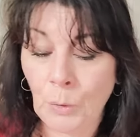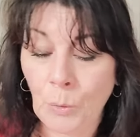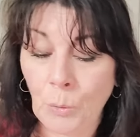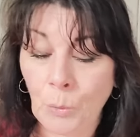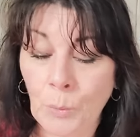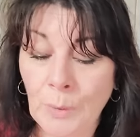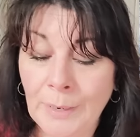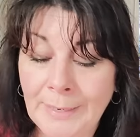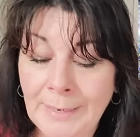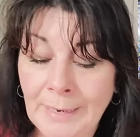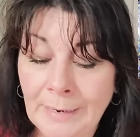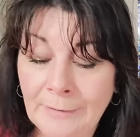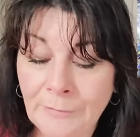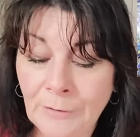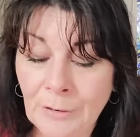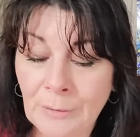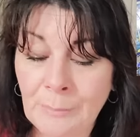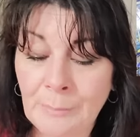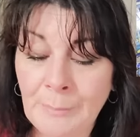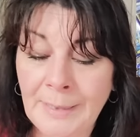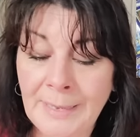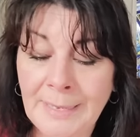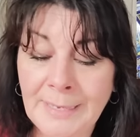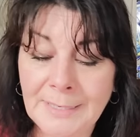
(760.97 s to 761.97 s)
whatever
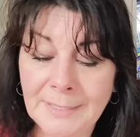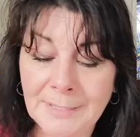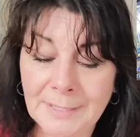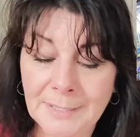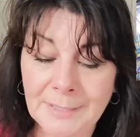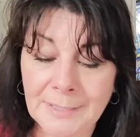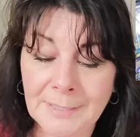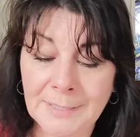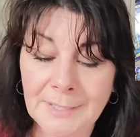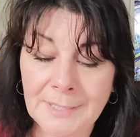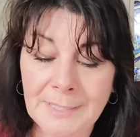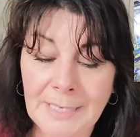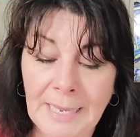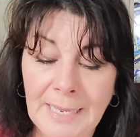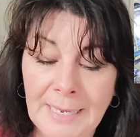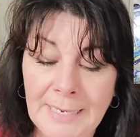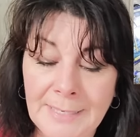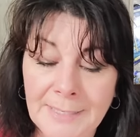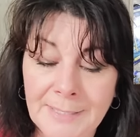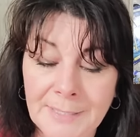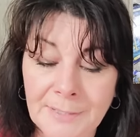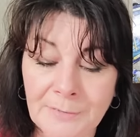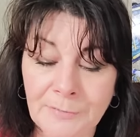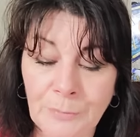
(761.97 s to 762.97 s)
makes this
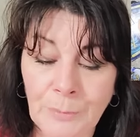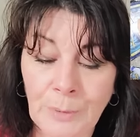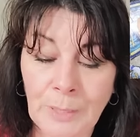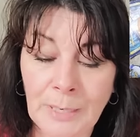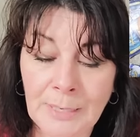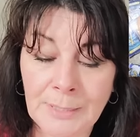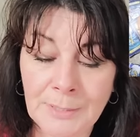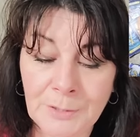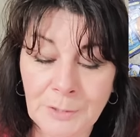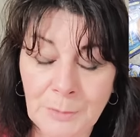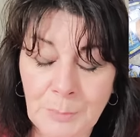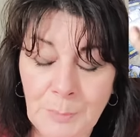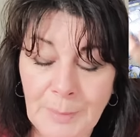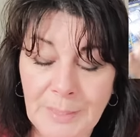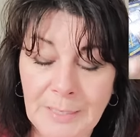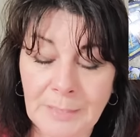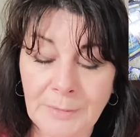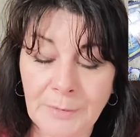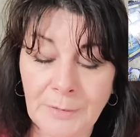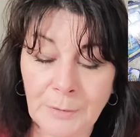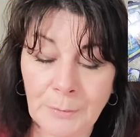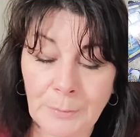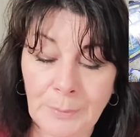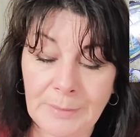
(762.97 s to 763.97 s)
Ace of Wands be
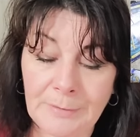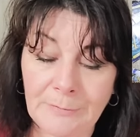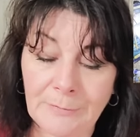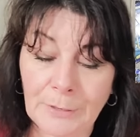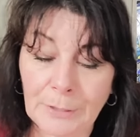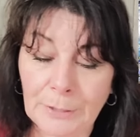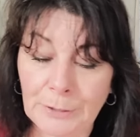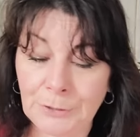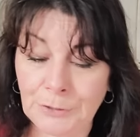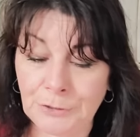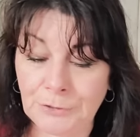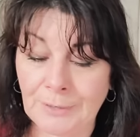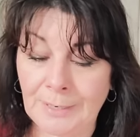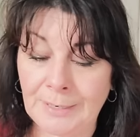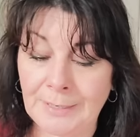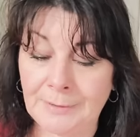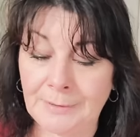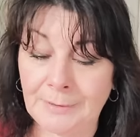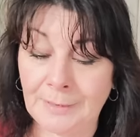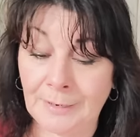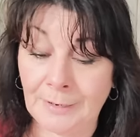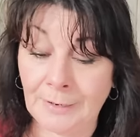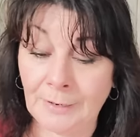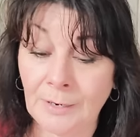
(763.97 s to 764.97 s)
in the reverse
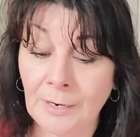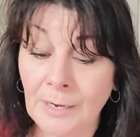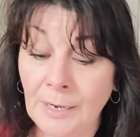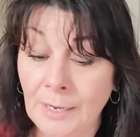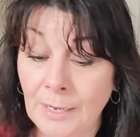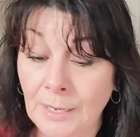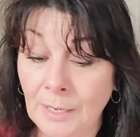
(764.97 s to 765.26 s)
right there.